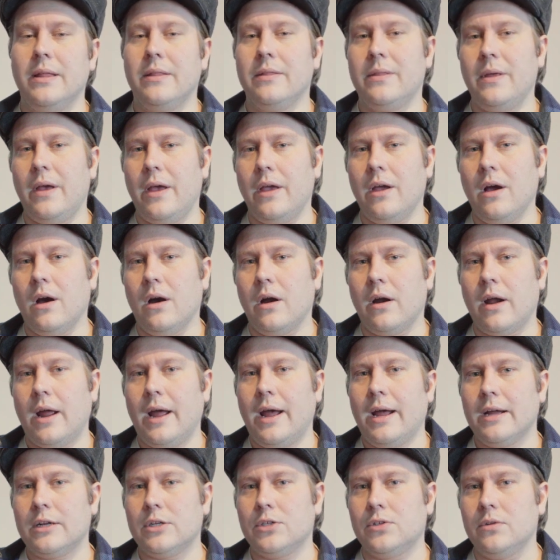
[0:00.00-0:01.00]
they are
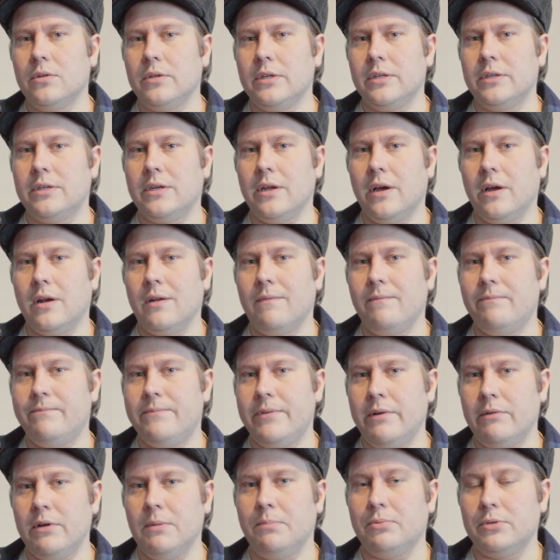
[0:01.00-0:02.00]
actually done
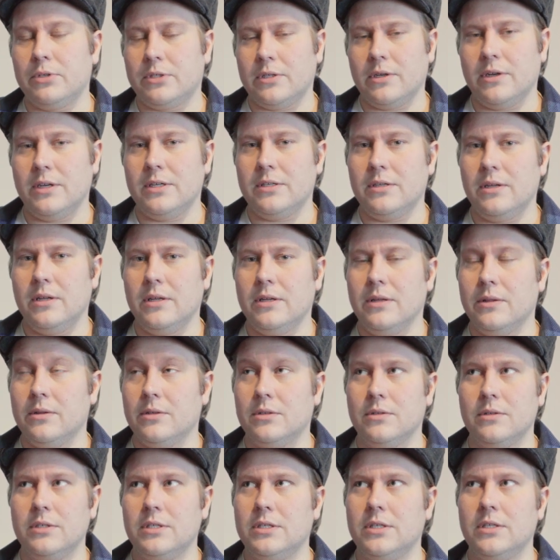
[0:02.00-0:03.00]
very precisely.
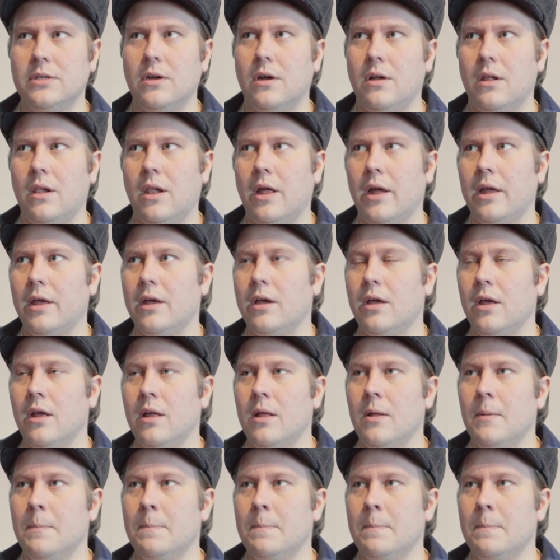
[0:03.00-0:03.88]
So it's not like